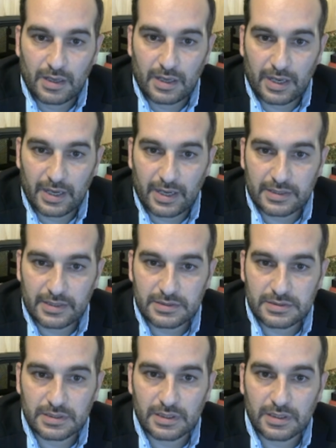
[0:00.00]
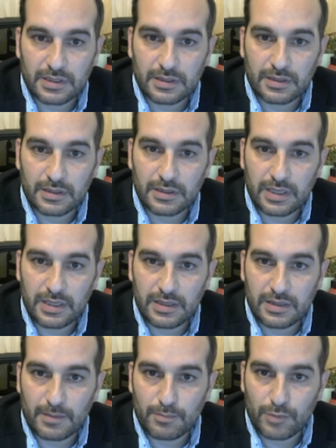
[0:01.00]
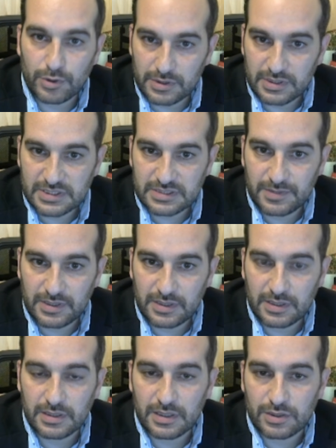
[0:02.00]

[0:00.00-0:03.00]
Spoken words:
And in the modernist period,